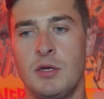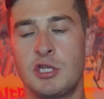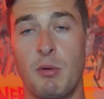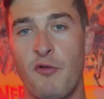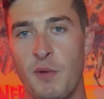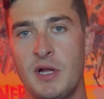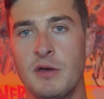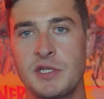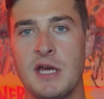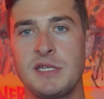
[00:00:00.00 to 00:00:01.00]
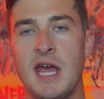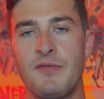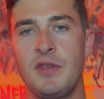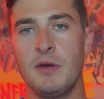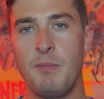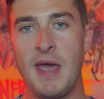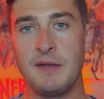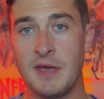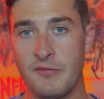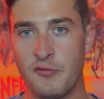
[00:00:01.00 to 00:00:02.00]
So before we close, guys, I have to pay
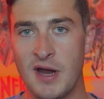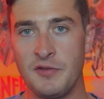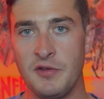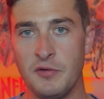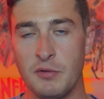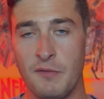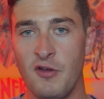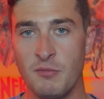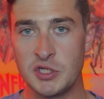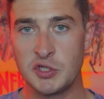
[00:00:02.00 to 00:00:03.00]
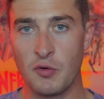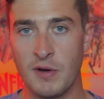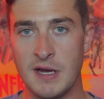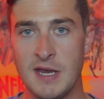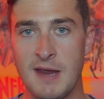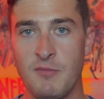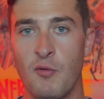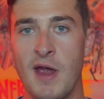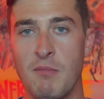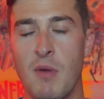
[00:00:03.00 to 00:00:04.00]
a debt of gratitude to a film historian named
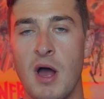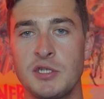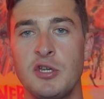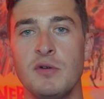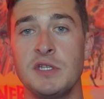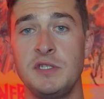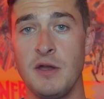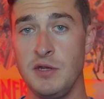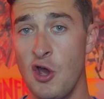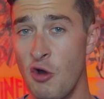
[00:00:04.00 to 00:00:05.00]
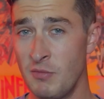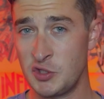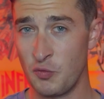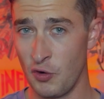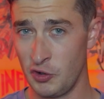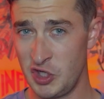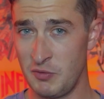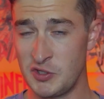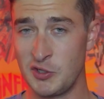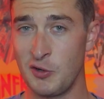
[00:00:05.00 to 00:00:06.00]
Greg Moss, who has done yeoman's work to
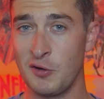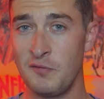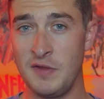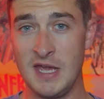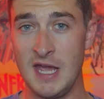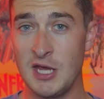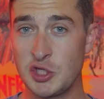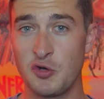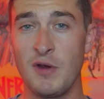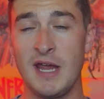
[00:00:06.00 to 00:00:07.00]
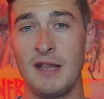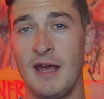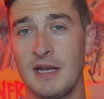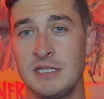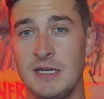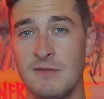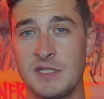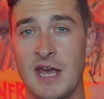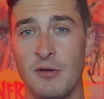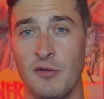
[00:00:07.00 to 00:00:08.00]
preserve the history and legacy of
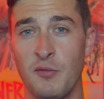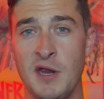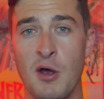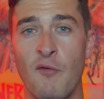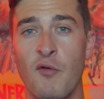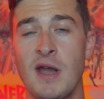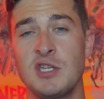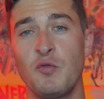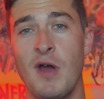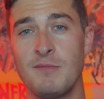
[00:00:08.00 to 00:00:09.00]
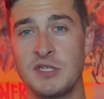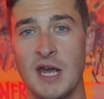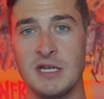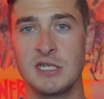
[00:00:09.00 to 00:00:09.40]
Saturn III over at his website,